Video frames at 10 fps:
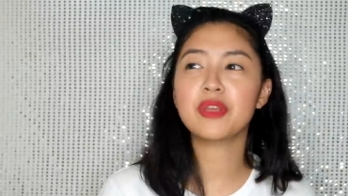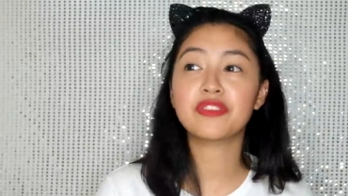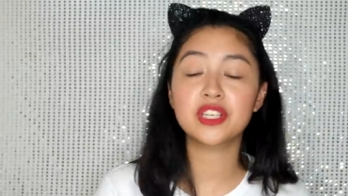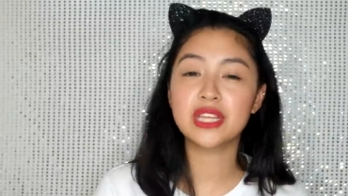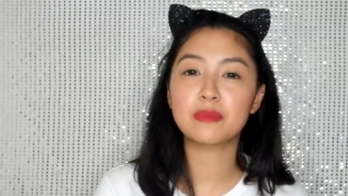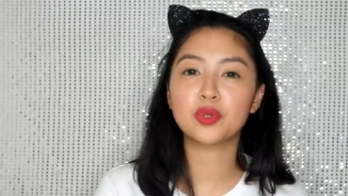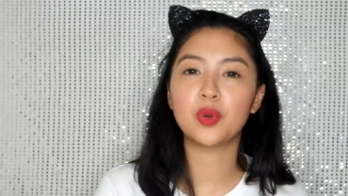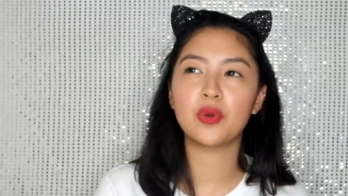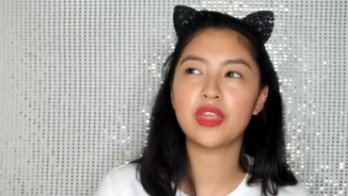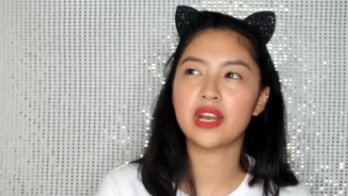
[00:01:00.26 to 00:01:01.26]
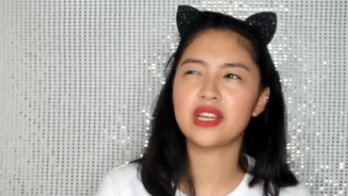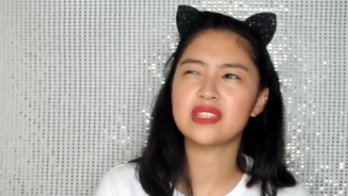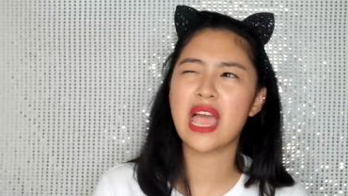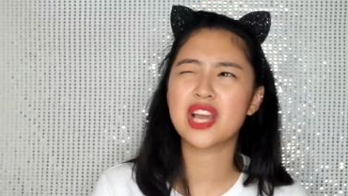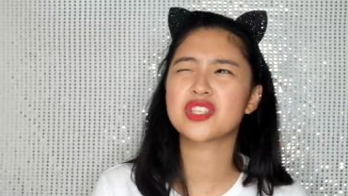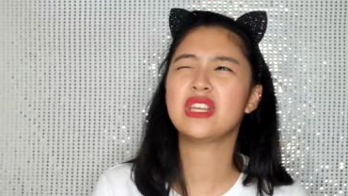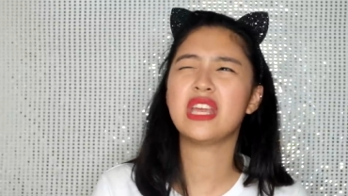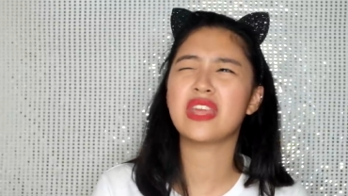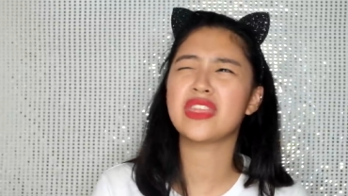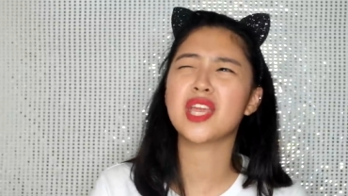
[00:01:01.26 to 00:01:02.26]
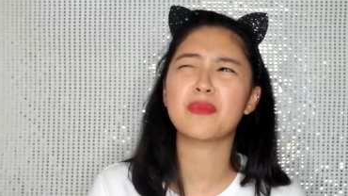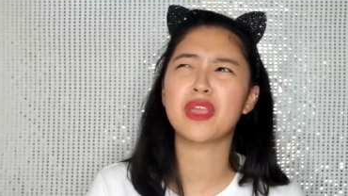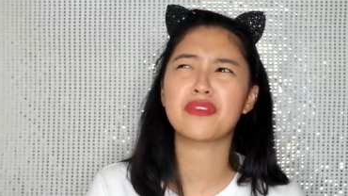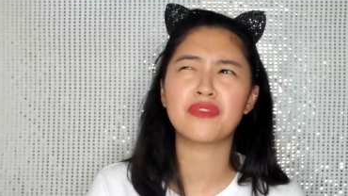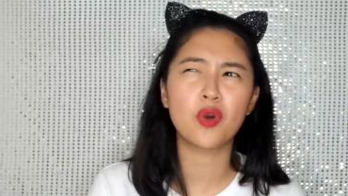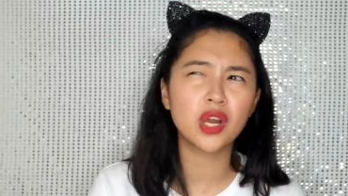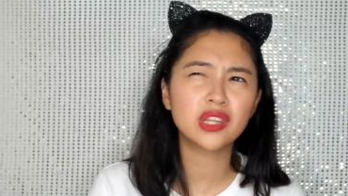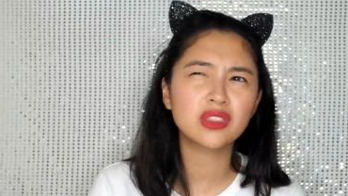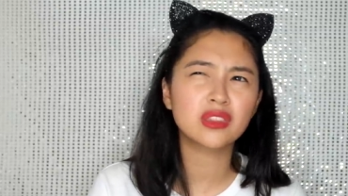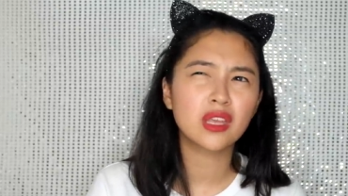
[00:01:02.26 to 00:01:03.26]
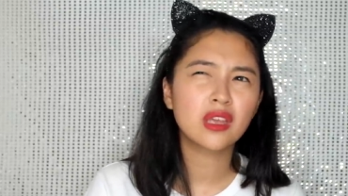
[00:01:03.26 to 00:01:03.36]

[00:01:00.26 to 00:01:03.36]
Not my first time to go there. It's actually, I think, my fourth.